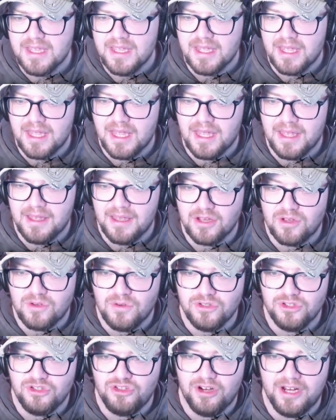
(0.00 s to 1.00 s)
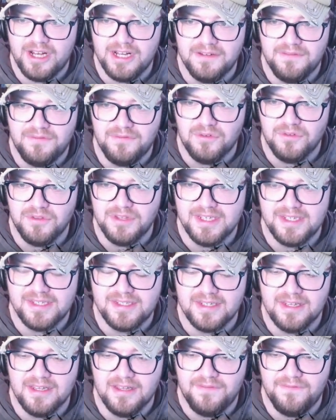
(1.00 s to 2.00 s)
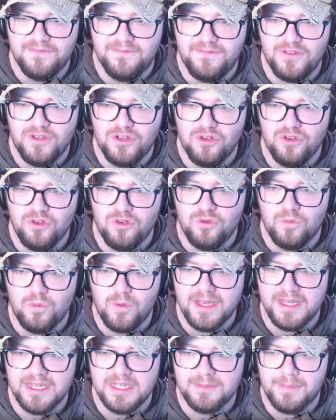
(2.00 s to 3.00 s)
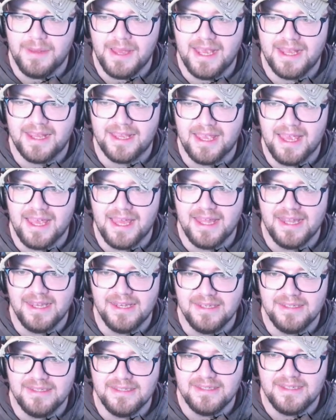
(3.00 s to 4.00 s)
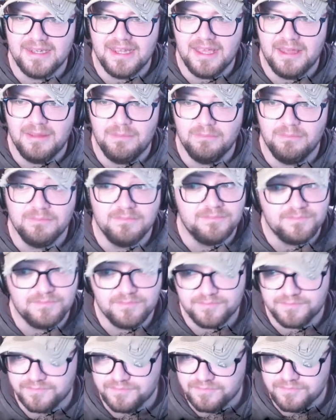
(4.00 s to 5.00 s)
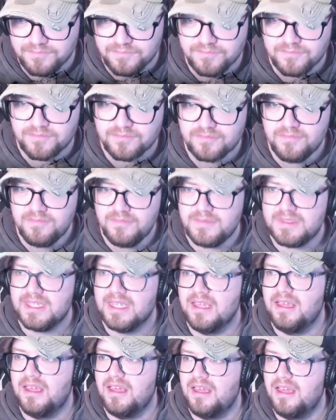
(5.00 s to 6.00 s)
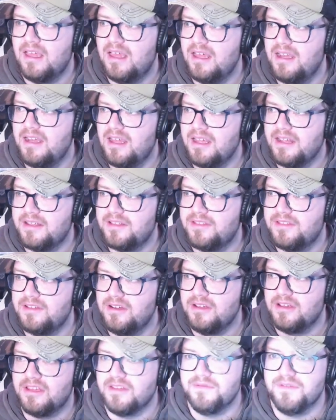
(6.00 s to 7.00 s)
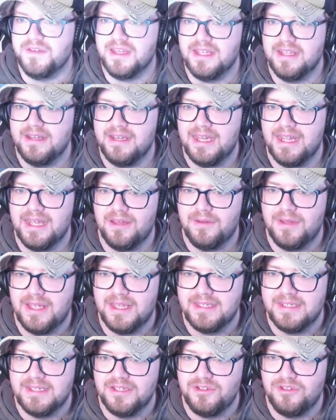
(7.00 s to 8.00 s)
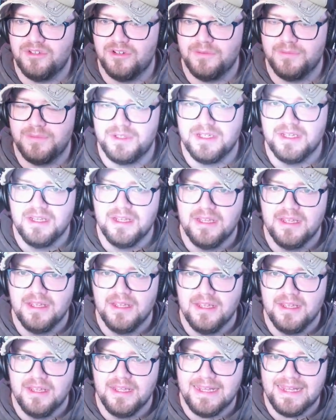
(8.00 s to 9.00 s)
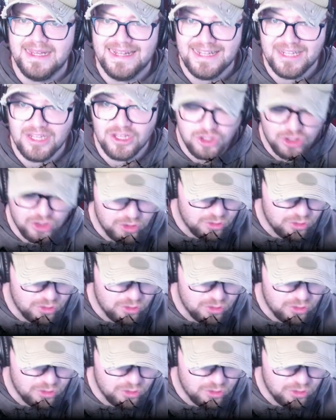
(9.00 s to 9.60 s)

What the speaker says: I caught the trailer for this a few weeks back, and I like the look of it. Now, has it dropped in the